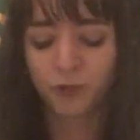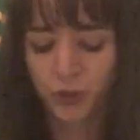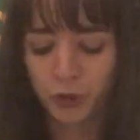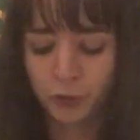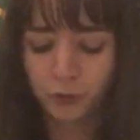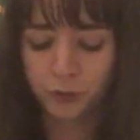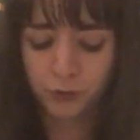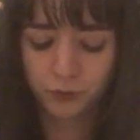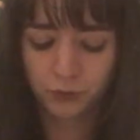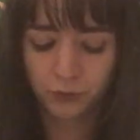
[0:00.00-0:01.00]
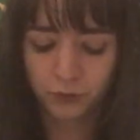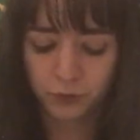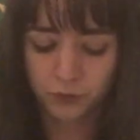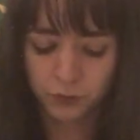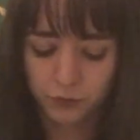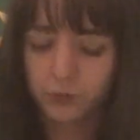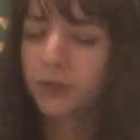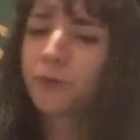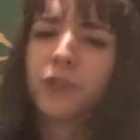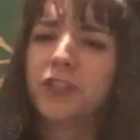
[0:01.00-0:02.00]
to
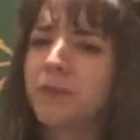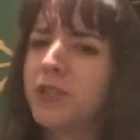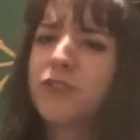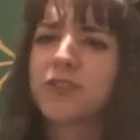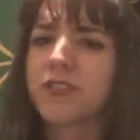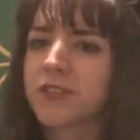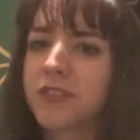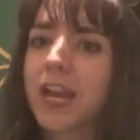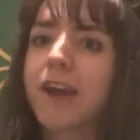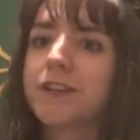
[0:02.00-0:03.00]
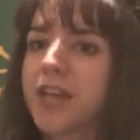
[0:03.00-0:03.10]
really be used as a scare